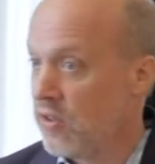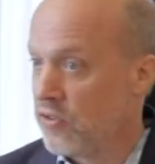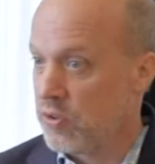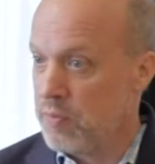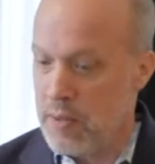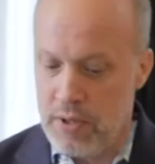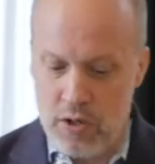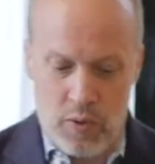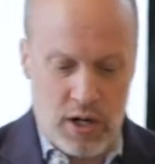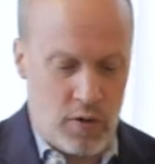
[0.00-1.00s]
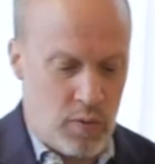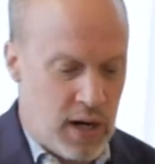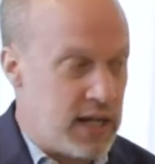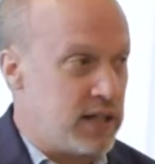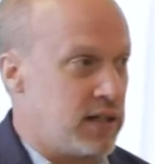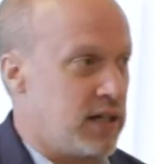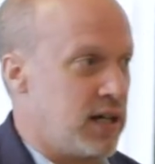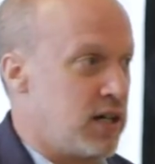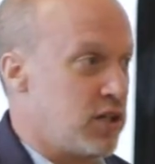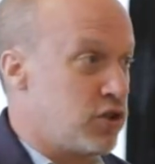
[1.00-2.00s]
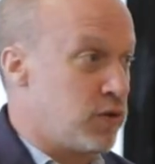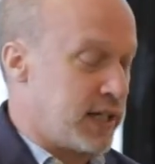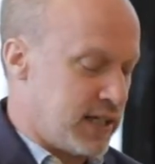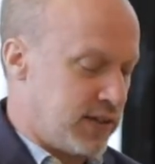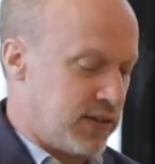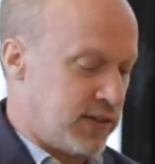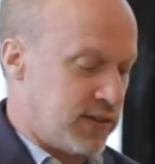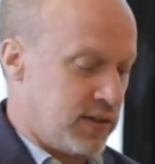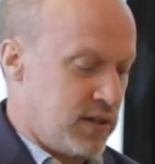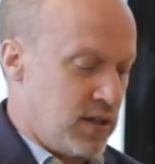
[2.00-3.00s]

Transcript: So maybe you want to write crickets.